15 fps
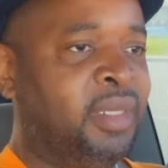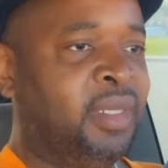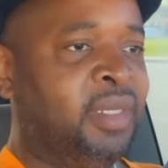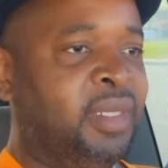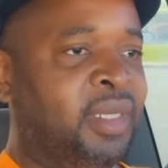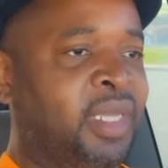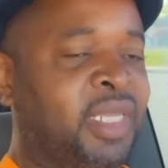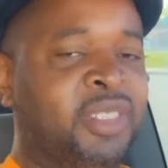
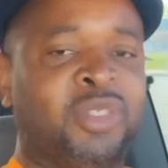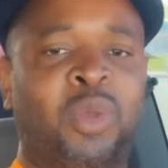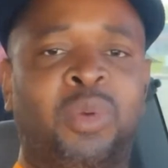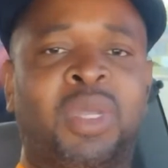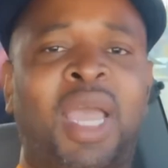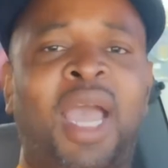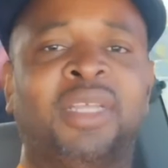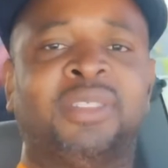it's so
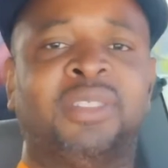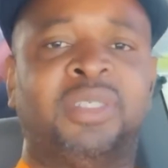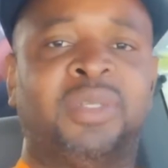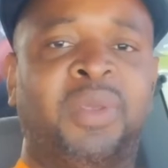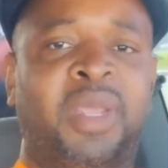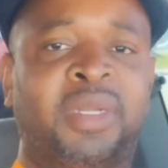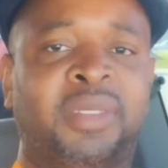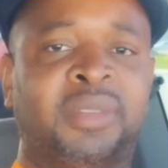
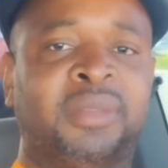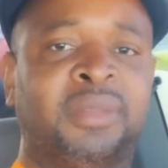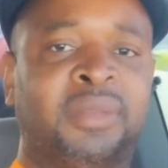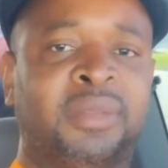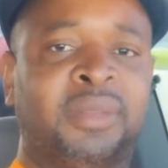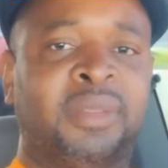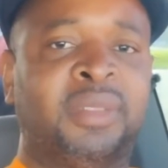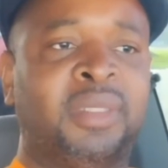concentrated,
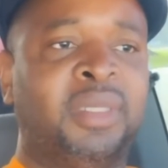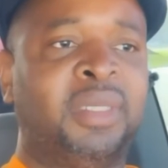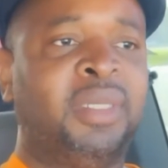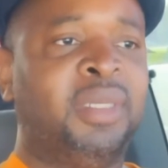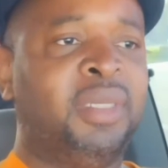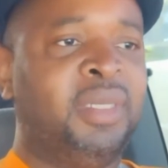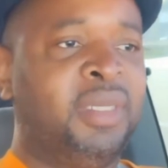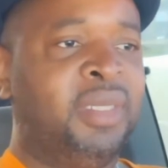
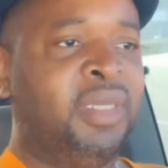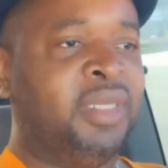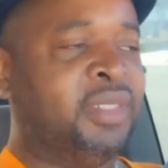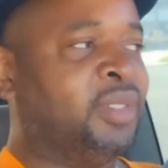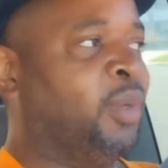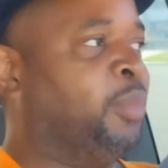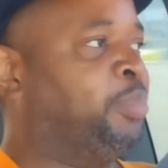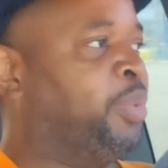it's
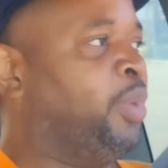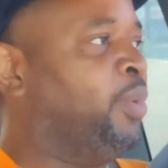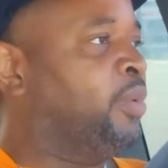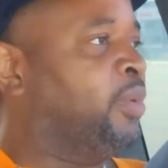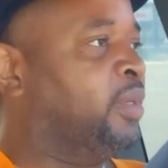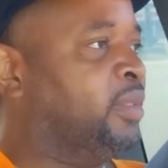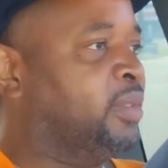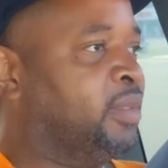so pure,
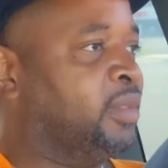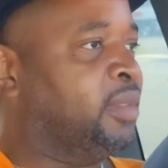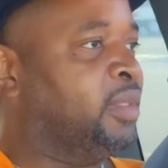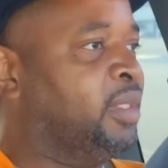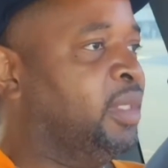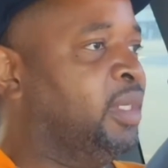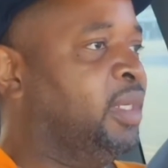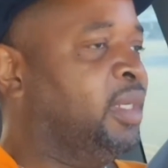
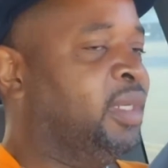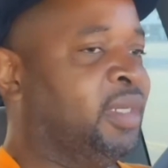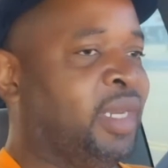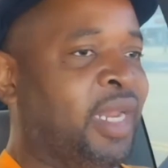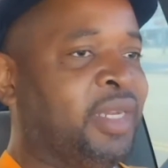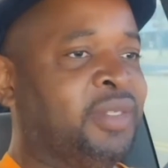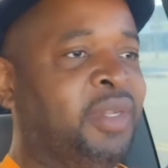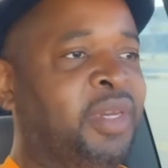that
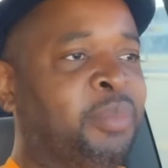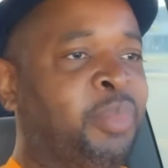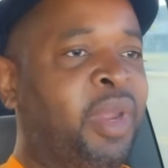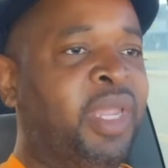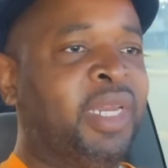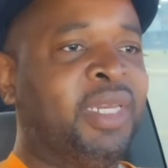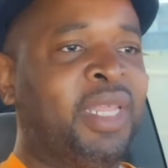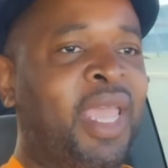you need to break
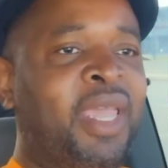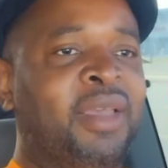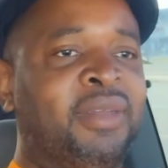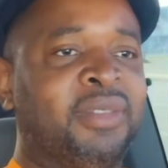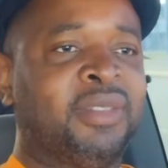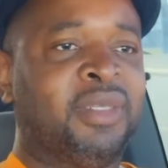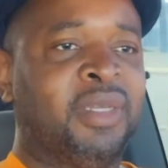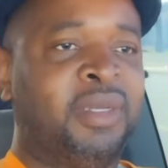it down
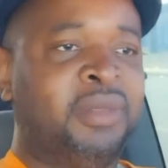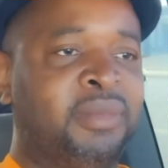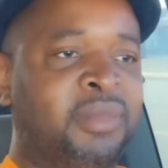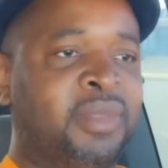some.